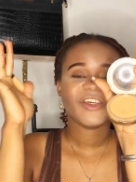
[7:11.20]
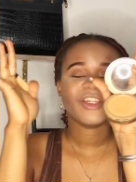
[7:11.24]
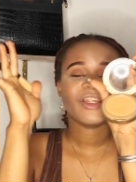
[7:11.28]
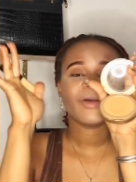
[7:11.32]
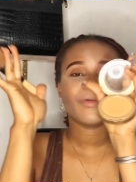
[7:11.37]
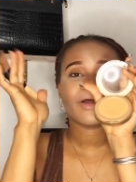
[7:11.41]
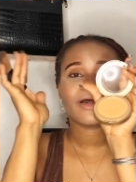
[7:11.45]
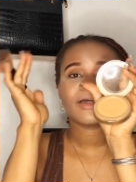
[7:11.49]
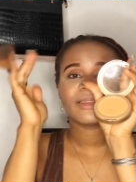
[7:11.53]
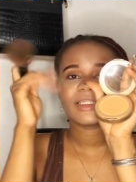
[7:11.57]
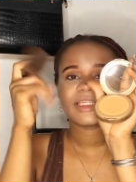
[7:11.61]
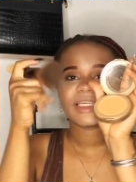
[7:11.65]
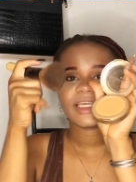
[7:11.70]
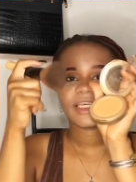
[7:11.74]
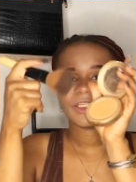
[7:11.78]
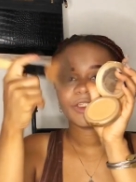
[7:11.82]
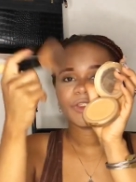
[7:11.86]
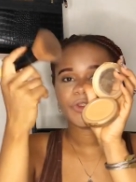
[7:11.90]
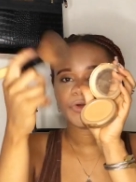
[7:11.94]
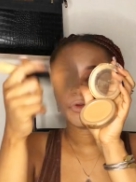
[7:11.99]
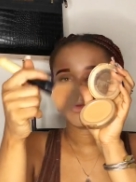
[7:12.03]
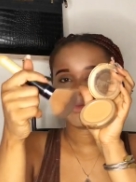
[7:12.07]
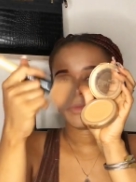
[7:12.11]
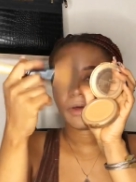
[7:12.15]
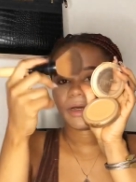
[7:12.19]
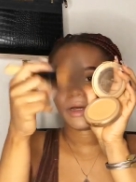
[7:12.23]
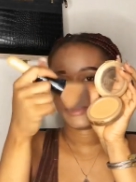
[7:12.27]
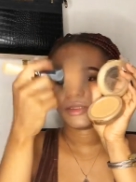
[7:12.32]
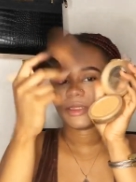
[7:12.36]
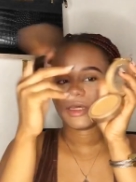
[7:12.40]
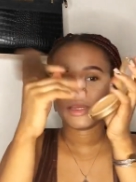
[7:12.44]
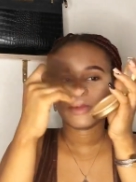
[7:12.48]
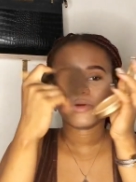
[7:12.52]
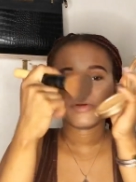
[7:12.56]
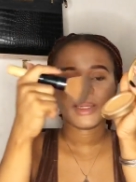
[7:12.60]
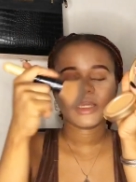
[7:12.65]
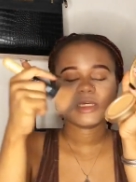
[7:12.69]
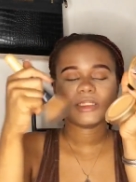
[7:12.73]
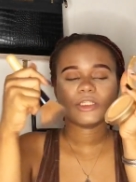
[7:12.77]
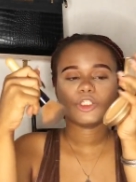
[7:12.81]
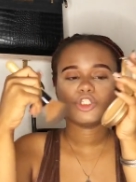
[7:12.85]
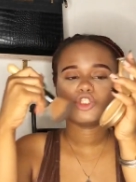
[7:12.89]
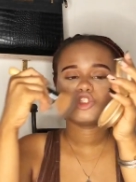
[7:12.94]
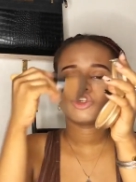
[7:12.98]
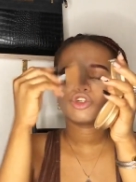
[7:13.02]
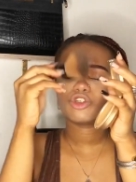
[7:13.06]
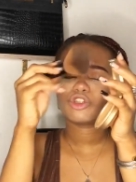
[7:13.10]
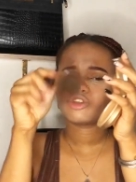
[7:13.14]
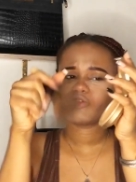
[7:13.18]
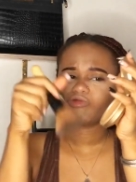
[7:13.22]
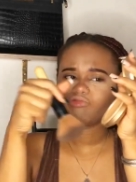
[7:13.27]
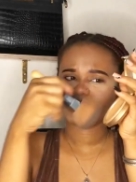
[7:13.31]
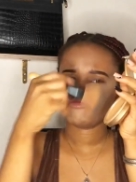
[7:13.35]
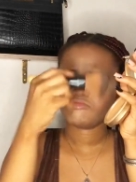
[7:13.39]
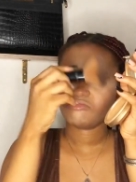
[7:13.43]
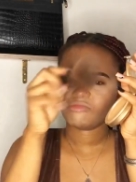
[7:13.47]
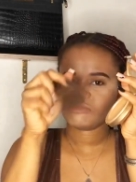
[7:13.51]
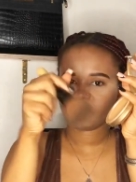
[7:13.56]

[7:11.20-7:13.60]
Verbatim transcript: your normal skin tone powder right just